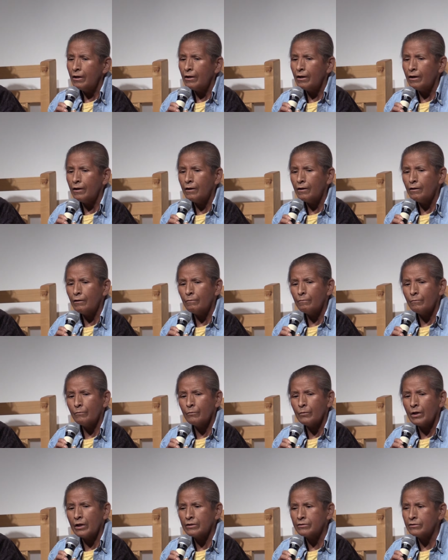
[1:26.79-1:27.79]

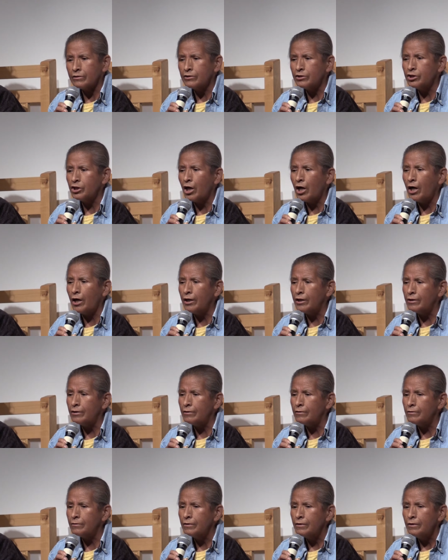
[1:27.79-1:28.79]
Um, as a
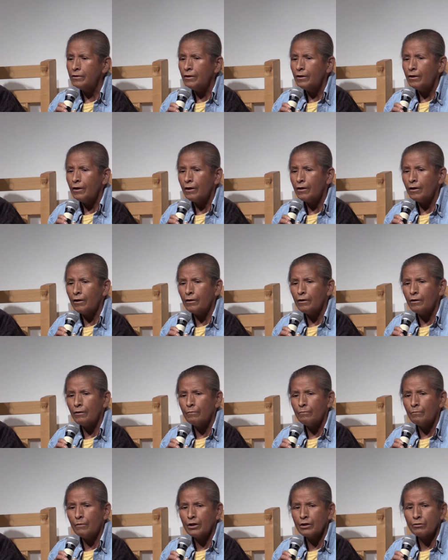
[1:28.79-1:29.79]
child,
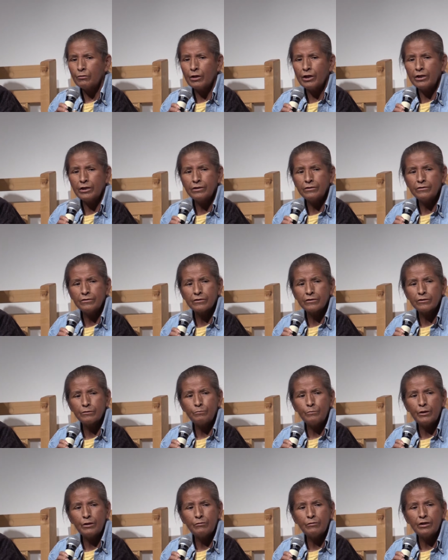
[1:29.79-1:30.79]
um, my greatest
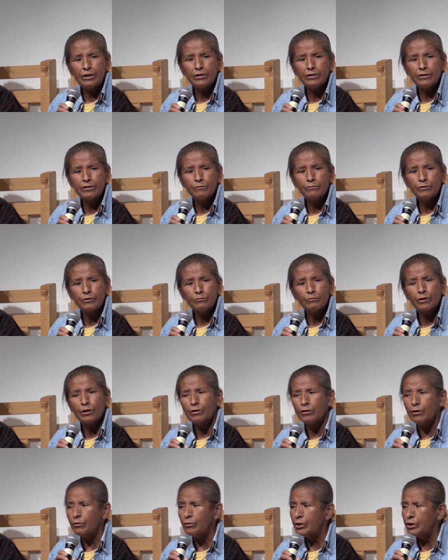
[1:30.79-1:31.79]
experiences were
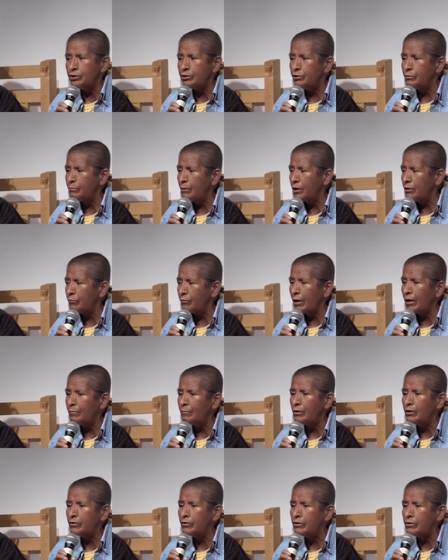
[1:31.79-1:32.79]
going to my
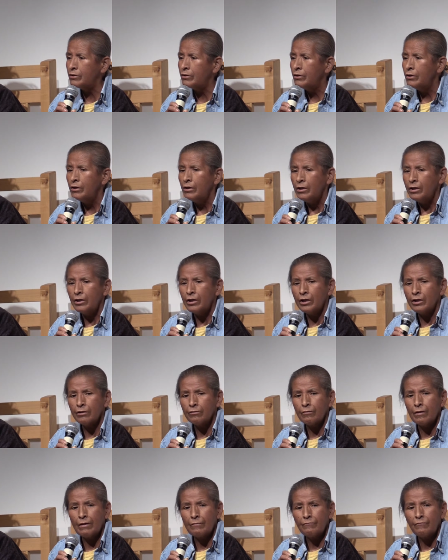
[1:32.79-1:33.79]
grandmother and
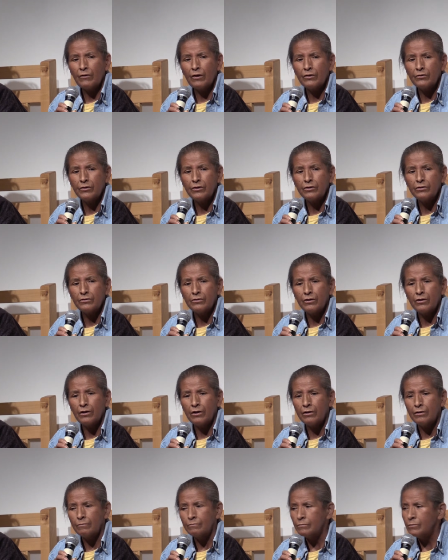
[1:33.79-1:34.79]
grandfather
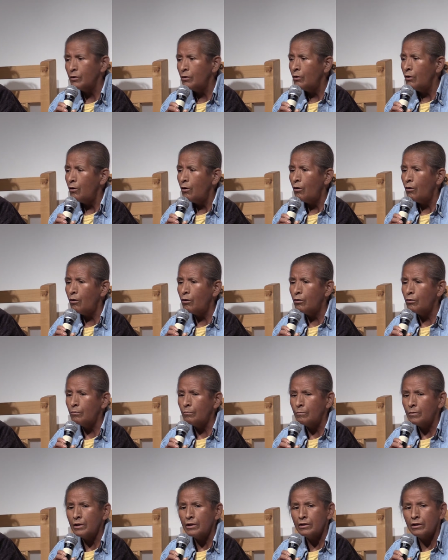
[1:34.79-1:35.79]
um,
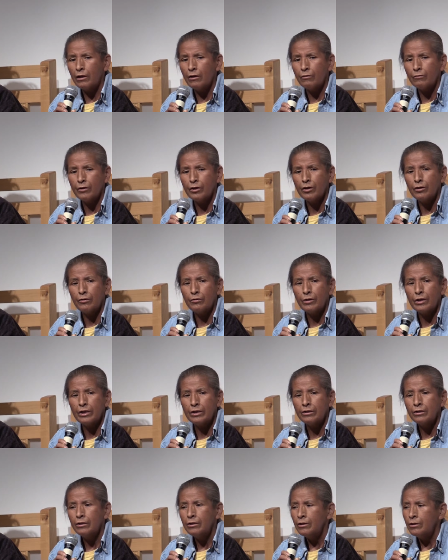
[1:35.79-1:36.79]
home, Lario
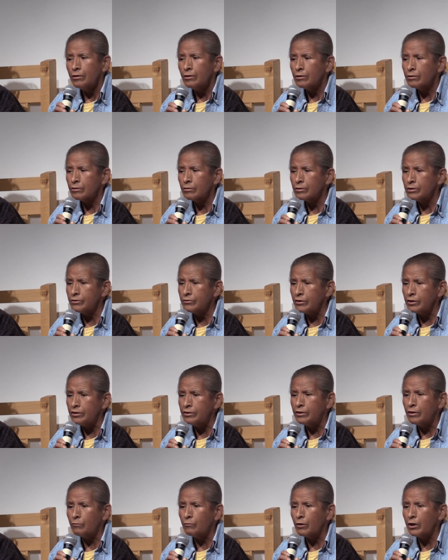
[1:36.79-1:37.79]
and
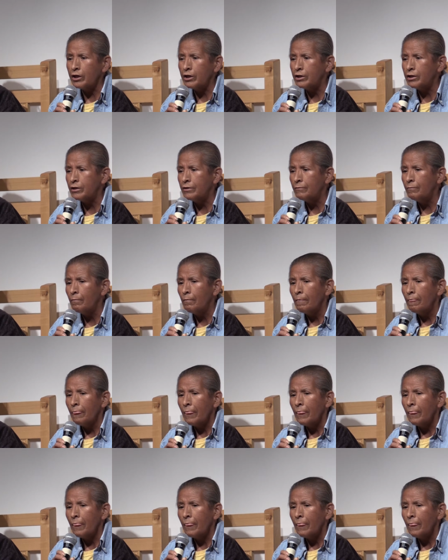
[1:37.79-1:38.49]
Costa Arena.